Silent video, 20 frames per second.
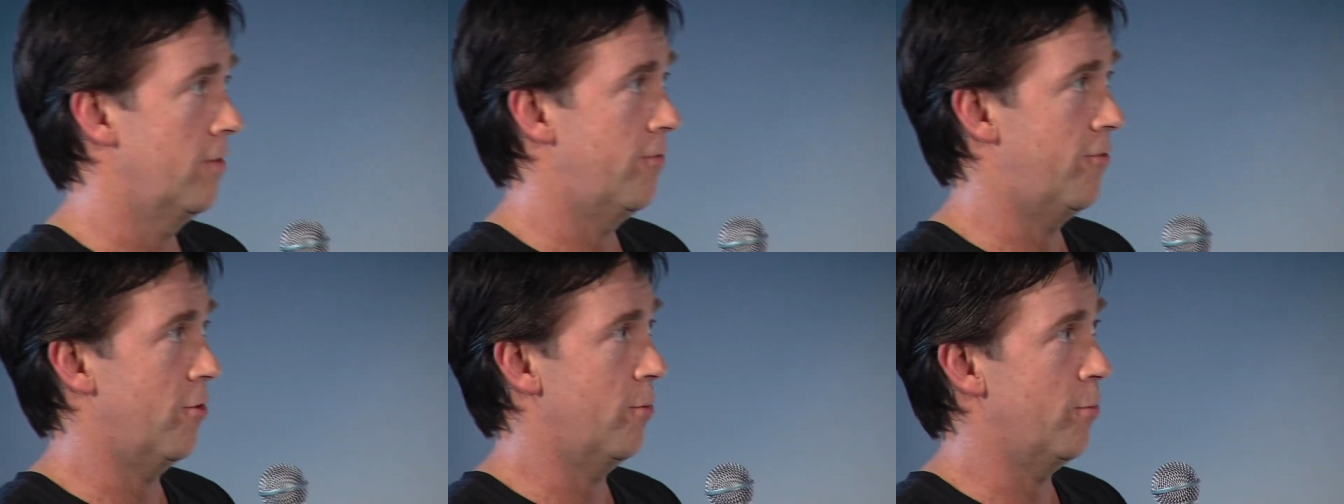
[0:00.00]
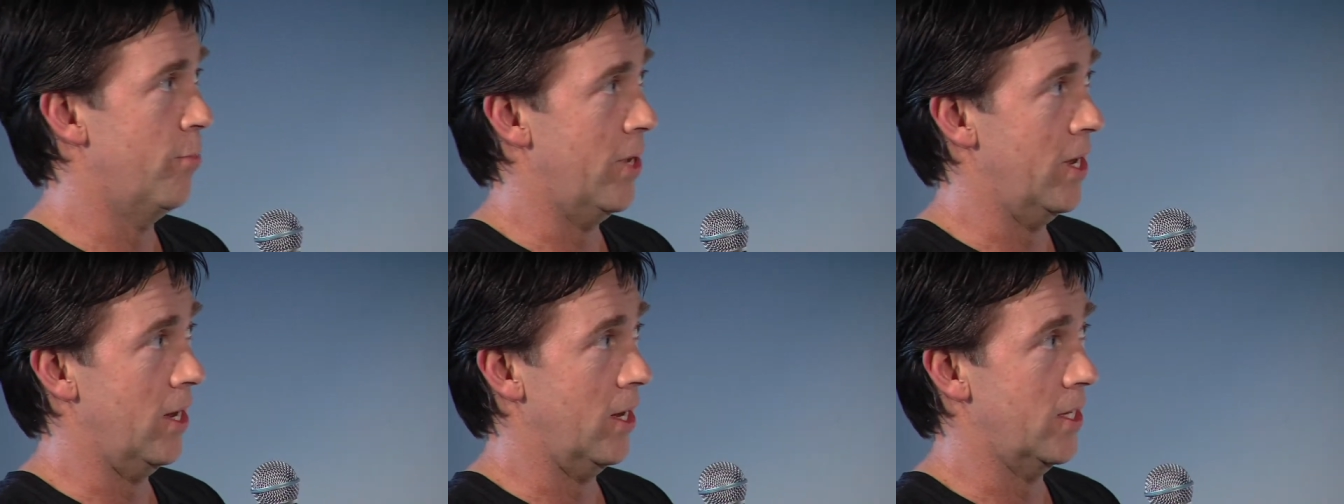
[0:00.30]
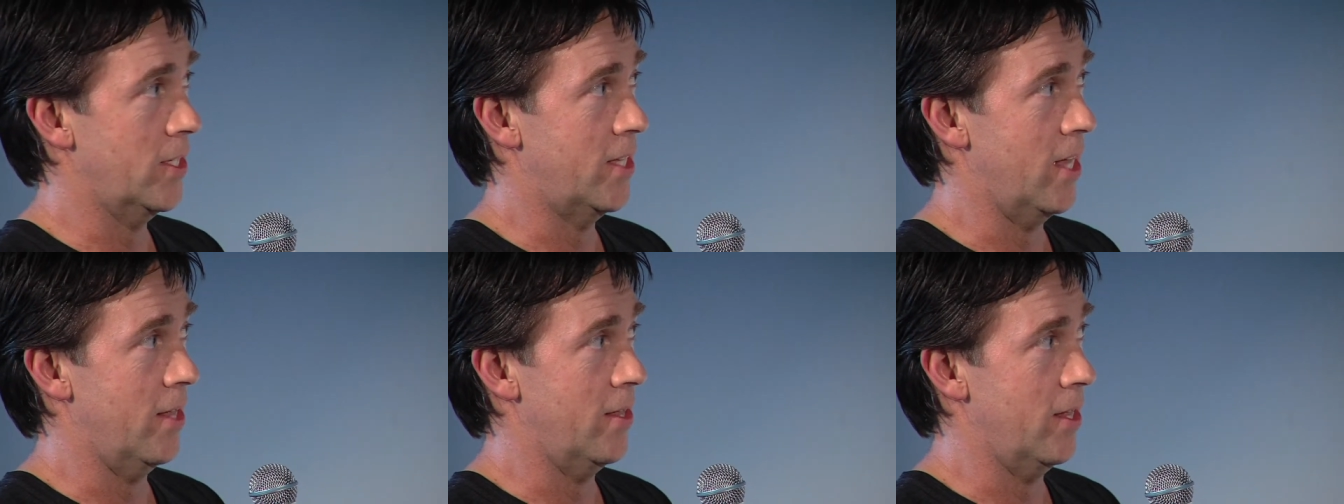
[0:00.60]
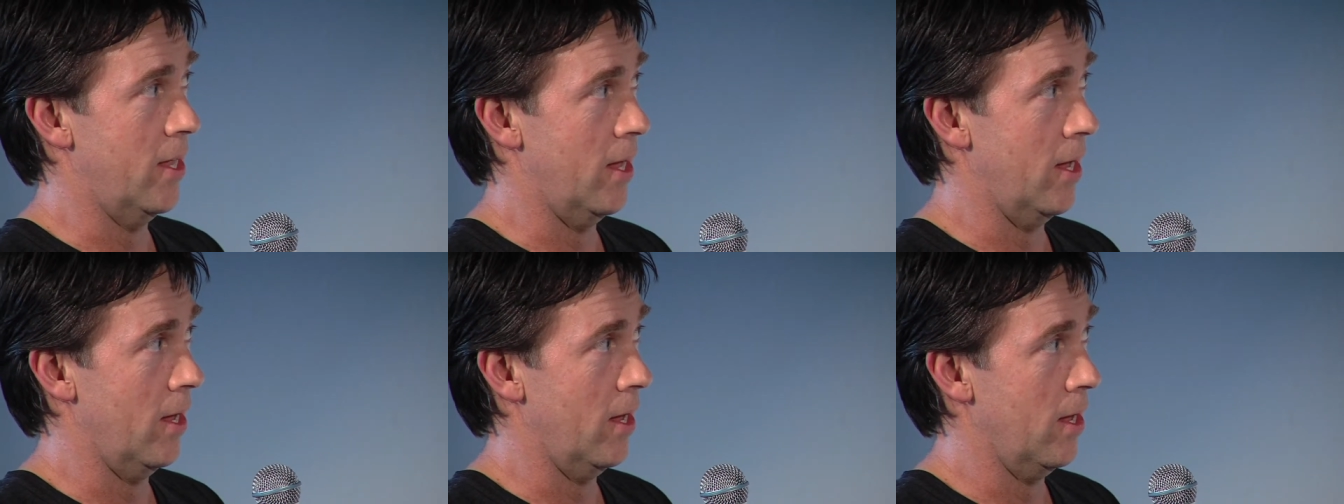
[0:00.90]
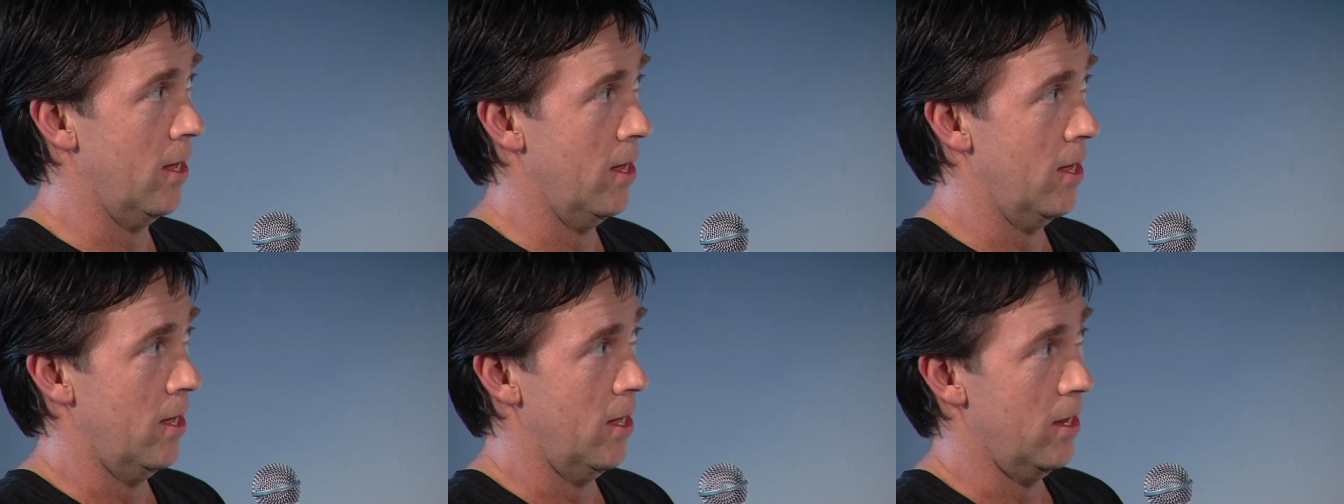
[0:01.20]
from being something
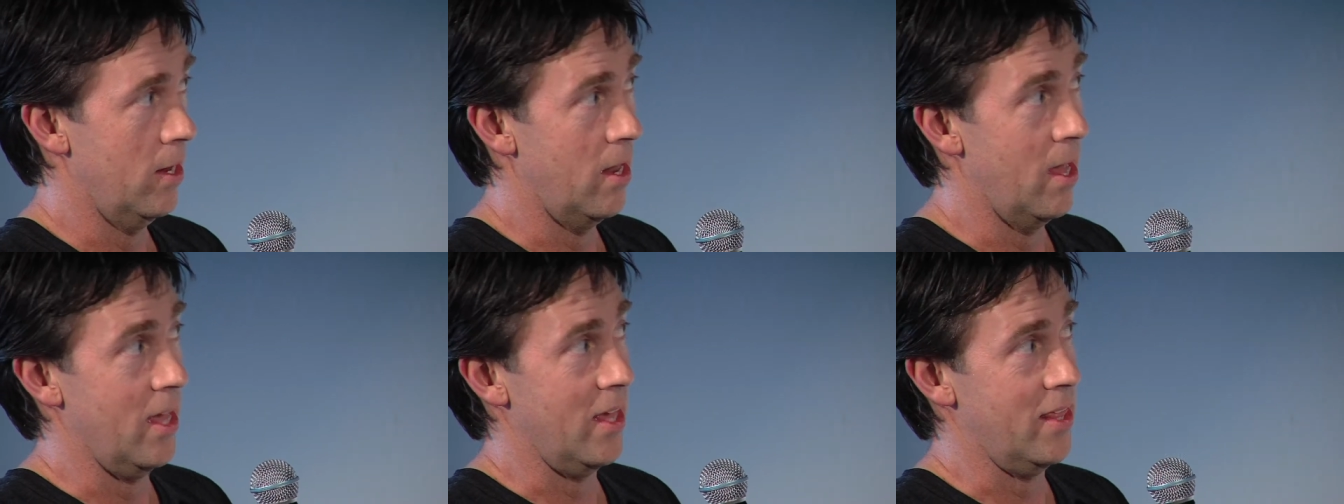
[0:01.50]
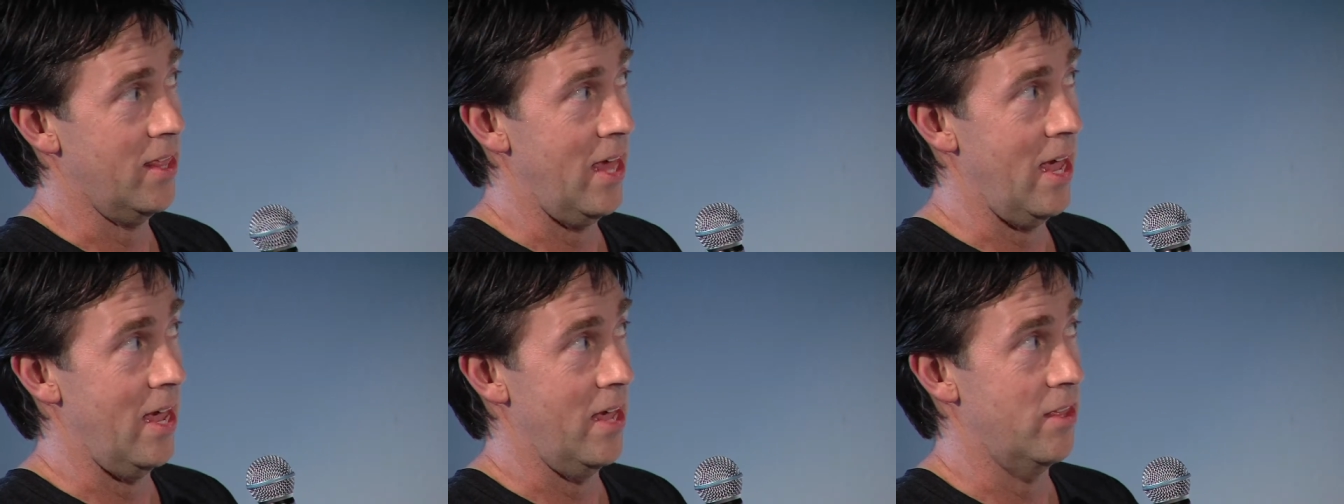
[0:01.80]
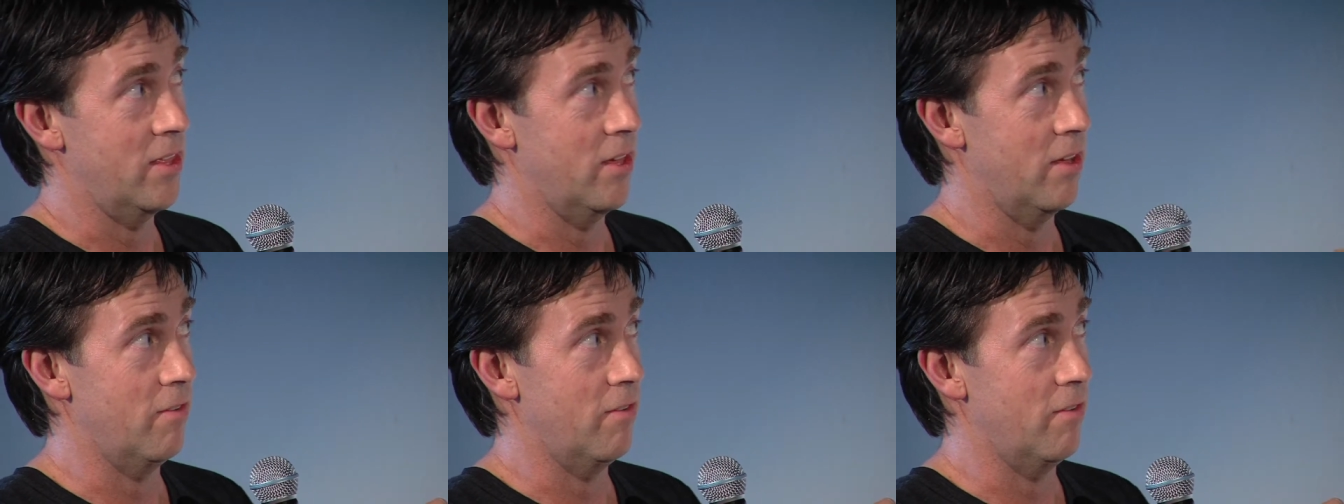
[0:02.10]
like that